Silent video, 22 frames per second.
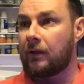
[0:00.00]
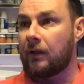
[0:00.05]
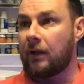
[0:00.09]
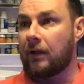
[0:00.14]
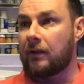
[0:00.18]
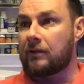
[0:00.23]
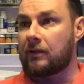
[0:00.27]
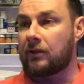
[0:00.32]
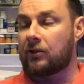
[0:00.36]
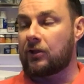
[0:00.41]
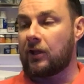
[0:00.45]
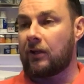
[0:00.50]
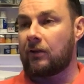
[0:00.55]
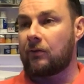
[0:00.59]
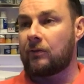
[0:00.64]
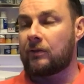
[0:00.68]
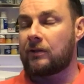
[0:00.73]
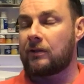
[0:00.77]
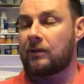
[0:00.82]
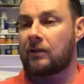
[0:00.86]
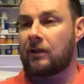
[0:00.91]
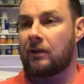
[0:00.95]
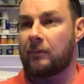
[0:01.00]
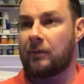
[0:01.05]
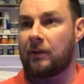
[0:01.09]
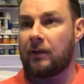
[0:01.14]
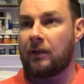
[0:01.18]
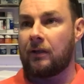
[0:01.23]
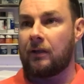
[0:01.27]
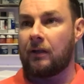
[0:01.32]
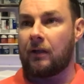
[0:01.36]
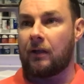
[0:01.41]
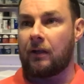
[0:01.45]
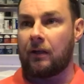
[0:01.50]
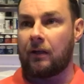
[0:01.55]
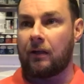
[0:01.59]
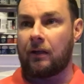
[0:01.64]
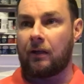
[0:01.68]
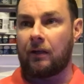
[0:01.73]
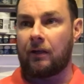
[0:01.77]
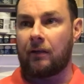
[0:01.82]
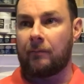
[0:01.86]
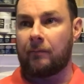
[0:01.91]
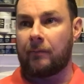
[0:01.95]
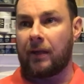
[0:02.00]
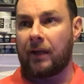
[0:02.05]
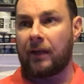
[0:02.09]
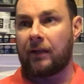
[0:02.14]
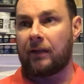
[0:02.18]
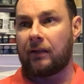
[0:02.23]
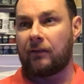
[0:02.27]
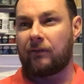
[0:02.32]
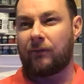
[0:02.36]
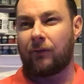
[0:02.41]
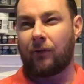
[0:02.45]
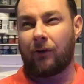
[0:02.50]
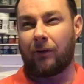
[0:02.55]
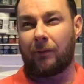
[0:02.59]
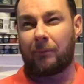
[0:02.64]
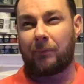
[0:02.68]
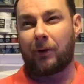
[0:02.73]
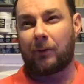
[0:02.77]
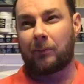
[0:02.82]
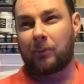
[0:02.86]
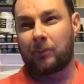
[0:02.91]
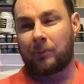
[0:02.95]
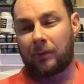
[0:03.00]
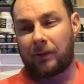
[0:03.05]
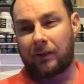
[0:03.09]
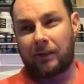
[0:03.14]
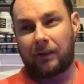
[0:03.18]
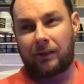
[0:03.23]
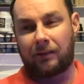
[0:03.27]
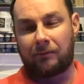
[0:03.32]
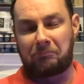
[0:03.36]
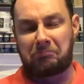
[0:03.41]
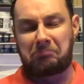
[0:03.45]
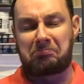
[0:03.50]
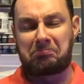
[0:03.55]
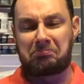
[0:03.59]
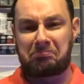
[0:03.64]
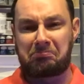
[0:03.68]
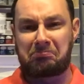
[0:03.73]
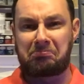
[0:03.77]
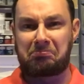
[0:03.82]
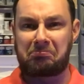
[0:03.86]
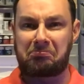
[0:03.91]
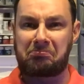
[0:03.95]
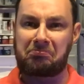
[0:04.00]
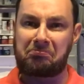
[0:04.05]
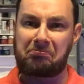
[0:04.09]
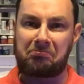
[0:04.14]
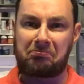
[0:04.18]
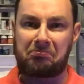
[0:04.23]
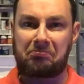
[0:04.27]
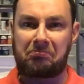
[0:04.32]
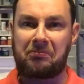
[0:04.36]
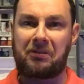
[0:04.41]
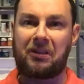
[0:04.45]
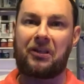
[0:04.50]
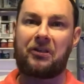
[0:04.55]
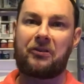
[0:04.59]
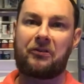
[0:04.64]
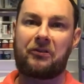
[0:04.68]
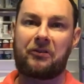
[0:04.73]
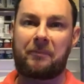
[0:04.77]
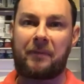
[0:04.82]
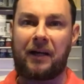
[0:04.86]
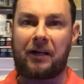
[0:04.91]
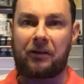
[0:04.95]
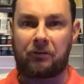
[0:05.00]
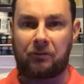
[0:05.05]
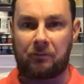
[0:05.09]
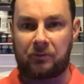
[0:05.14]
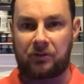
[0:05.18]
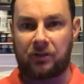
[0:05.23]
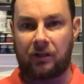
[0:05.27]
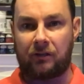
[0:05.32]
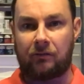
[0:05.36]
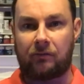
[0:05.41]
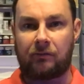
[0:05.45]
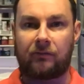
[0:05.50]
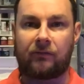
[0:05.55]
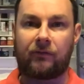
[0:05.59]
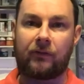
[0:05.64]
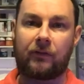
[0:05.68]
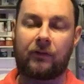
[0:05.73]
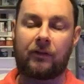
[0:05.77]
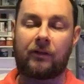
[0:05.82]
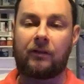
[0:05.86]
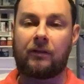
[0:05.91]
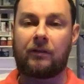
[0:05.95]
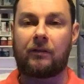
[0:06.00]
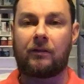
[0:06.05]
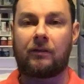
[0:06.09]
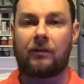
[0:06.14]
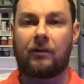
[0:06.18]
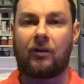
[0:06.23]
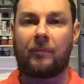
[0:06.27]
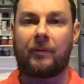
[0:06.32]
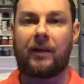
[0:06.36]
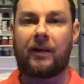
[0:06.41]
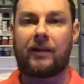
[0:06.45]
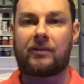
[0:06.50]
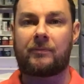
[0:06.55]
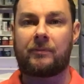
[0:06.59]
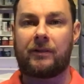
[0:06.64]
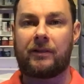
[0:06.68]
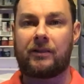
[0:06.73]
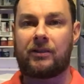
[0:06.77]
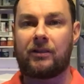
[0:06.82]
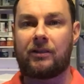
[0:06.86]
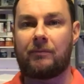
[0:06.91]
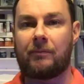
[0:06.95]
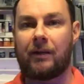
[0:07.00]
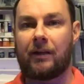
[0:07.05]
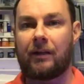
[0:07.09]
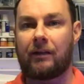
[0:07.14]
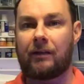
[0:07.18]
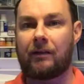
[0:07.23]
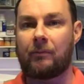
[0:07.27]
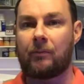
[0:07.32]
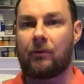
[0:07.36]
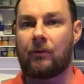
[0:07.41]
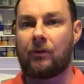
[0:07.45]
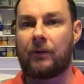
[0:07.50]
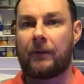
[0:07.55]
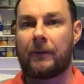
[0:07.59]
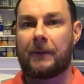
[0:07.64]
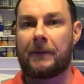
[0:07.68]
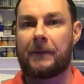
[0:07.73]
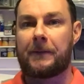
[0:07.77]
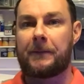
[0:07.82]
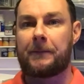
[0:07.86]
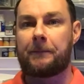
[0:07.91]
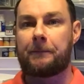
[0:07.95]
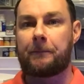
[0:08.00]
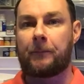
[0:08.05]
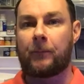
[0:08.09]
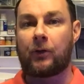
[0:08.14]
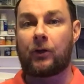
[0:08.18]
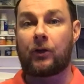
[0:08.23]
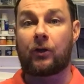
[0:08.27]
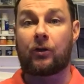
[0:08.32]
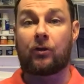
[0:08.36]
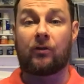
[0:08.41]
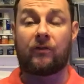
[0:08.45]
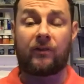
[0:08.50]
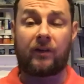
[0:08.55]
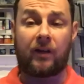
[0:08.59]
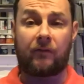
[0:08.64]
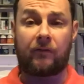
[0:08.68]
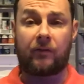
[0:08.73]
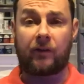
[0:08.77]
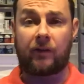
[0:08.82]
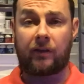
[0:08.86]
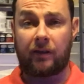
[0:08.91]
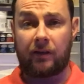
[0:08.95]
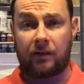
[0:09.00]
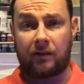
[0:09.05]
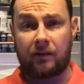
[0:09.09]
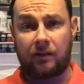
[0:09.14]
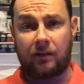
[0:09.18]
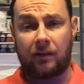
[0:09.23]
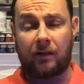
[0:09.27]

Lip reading: It's a channel which is going to be mainly for, and probably another backup channel for Hobbit SPG mainly, but we're going to cover everything,